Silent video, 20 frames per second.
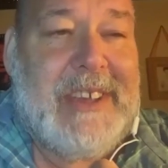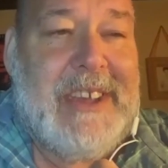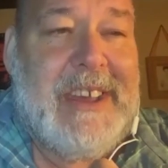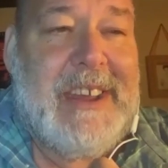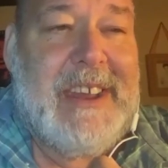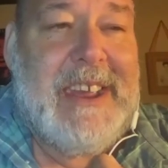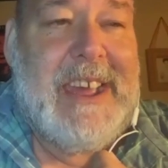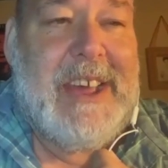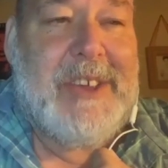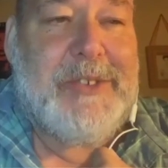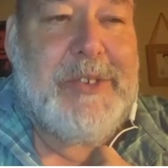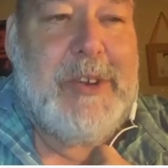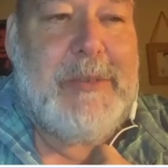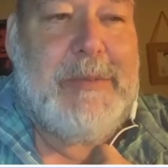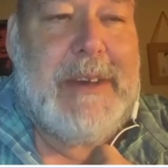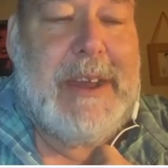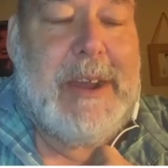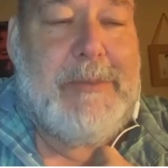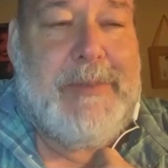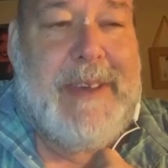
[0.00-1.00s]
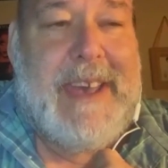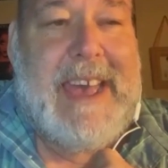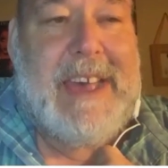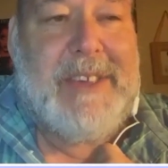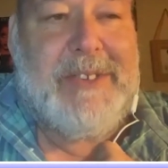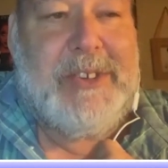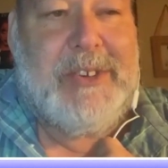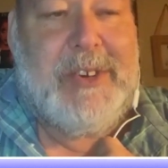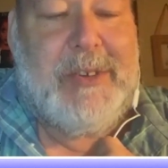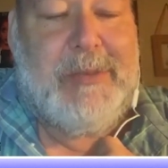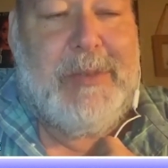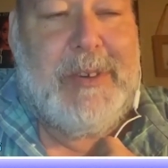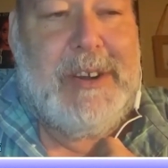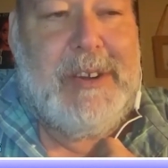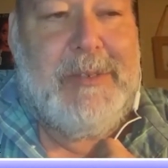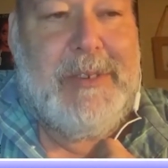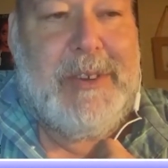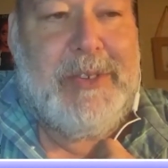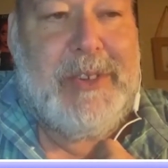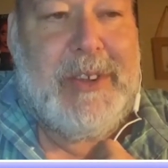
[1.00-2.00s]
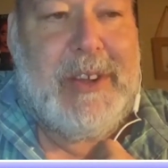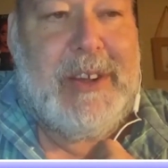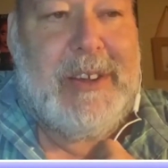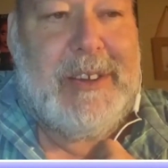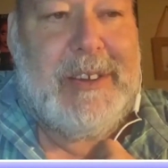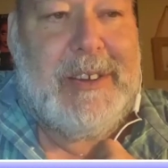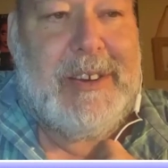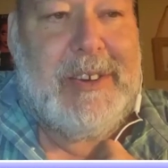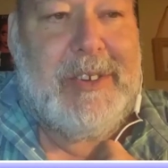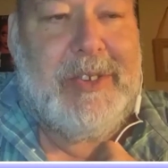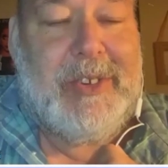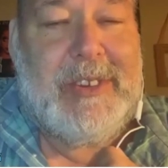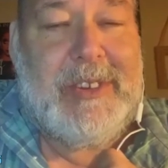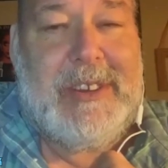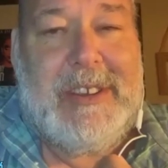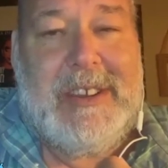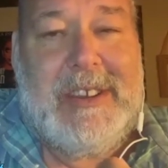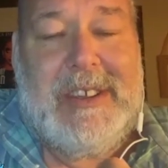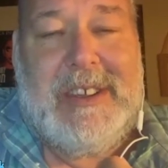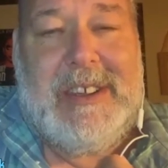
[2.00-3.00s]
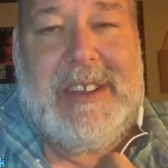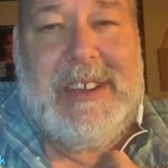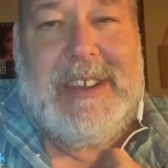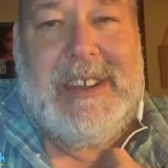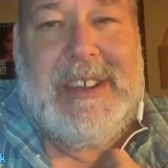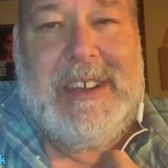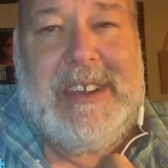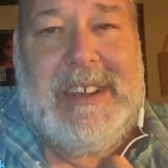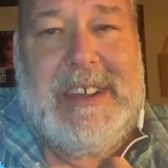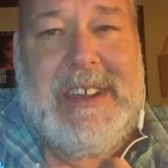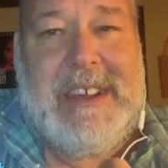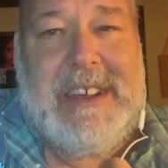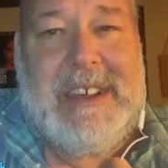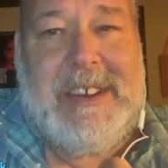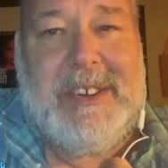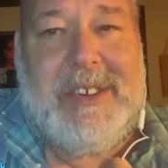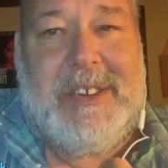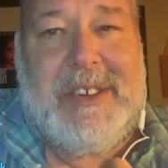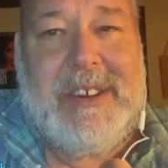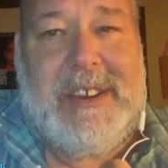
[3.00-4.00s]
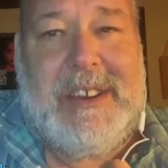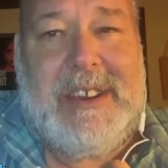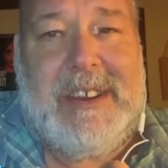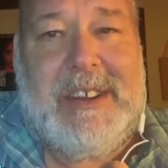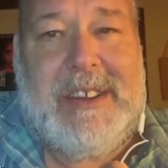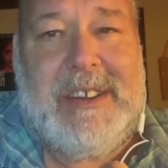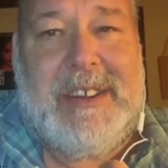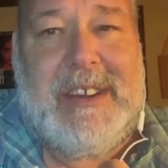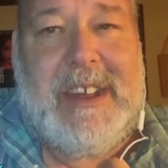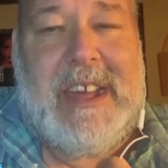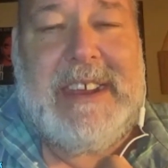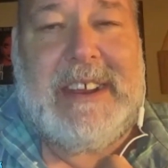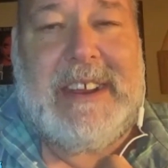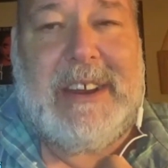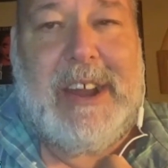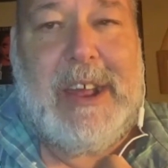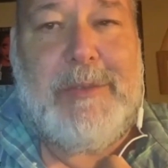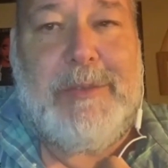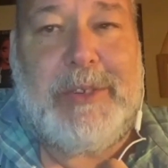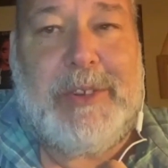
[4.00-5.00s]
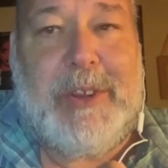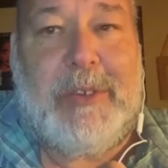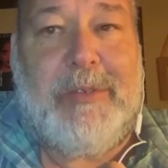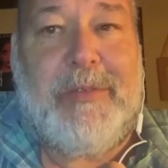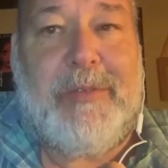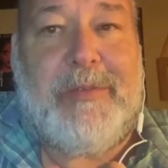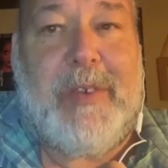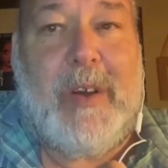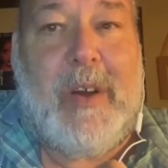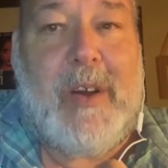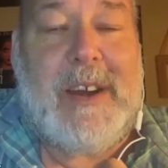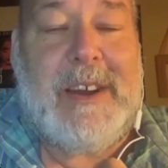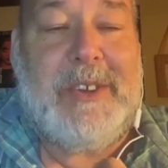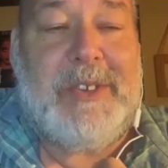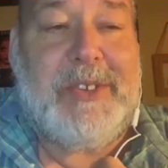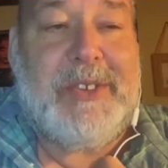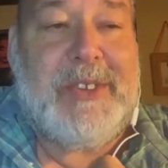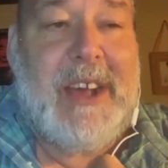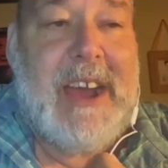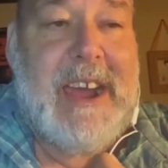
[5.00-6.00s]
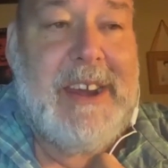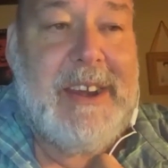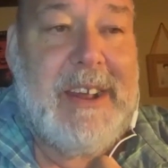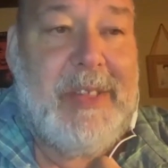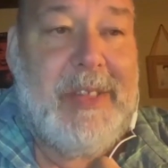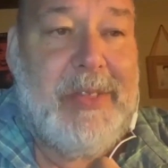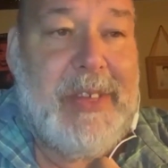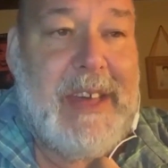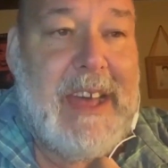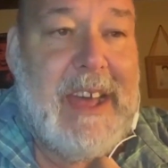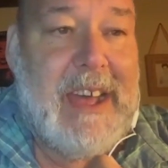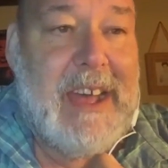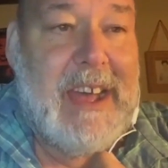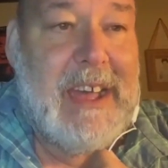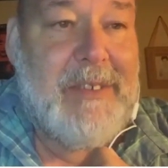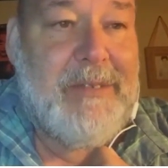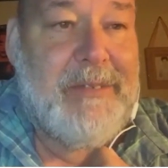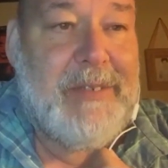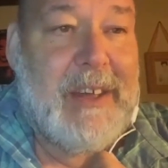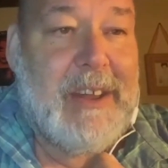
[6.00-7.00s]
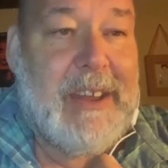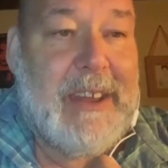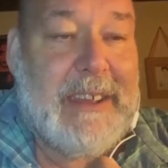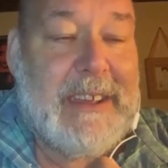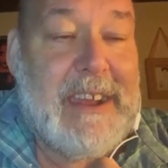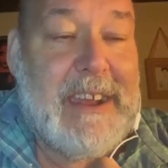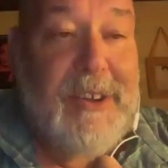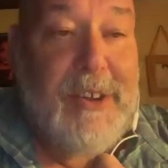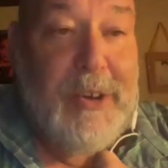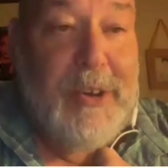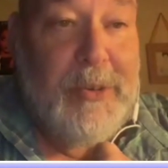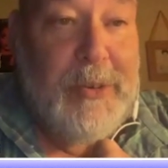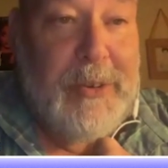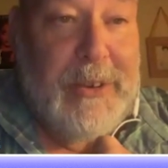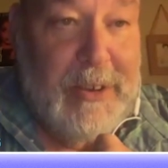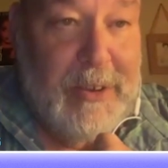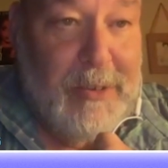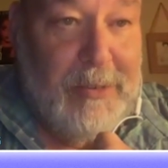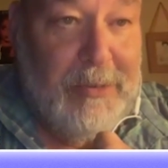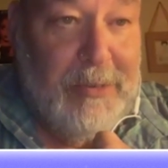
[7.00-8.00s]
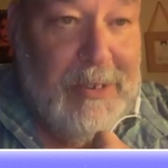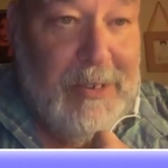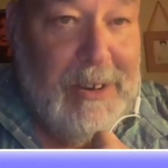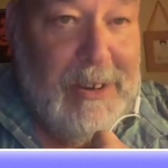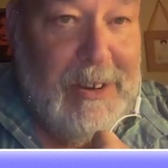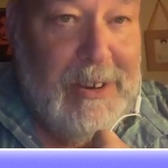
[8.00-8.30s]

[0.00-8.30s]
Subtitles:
and I asked you about a passage of one of your songs. And I climbed so far inside it that I felt like I knew you.